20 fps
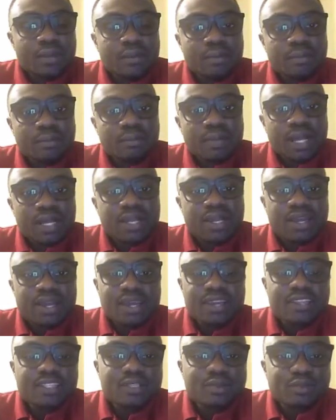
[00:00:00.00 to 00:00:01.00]

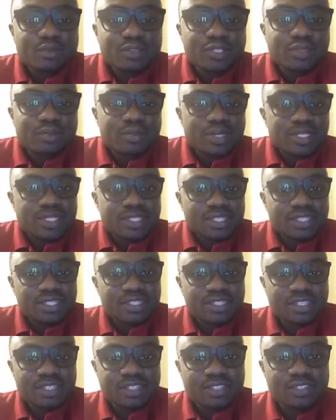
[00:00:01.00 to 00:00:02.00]
Mankind's most
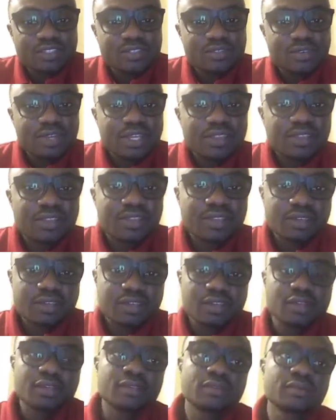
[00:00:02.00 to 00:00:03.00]
persistent strength
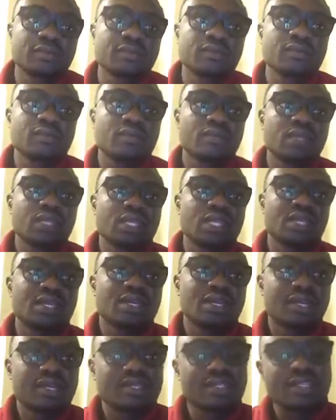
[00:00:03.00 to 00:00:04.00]

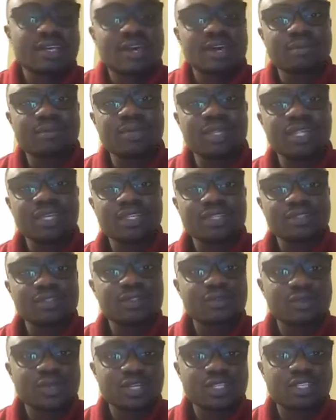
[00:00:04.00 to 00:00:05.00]
is the ability
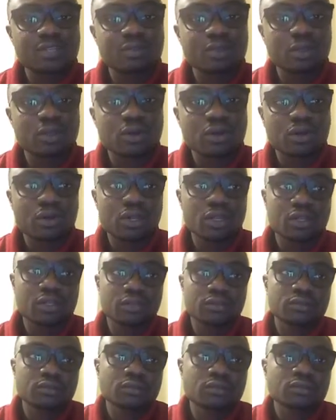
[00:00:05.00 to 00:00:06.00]
to explore.
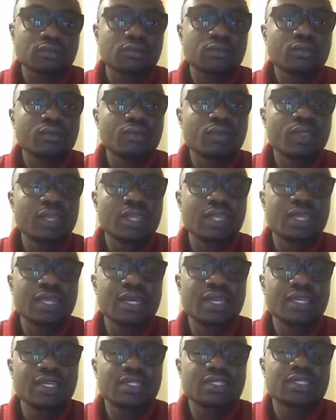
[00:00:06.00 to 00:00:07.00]

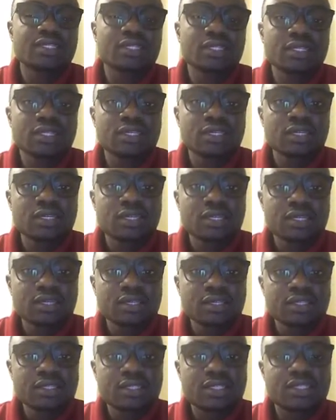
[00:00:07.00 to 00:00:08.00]
That is,
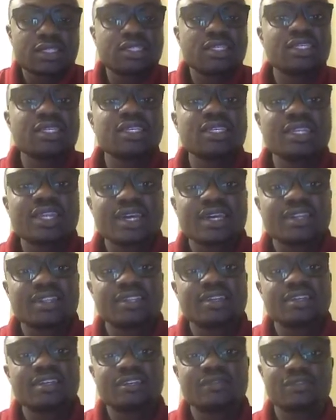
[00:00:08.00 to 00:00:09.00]
seeing
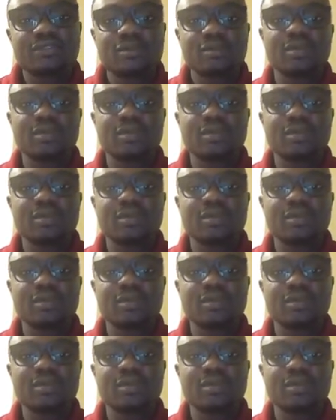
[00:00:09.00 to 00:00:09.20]
ideas from